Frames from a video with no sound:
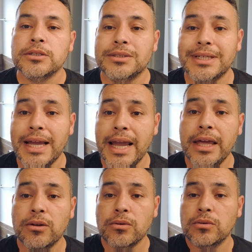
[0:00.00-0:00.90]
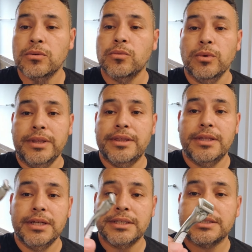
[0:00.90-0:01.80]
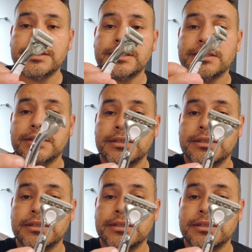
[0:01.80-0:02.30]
to handle with this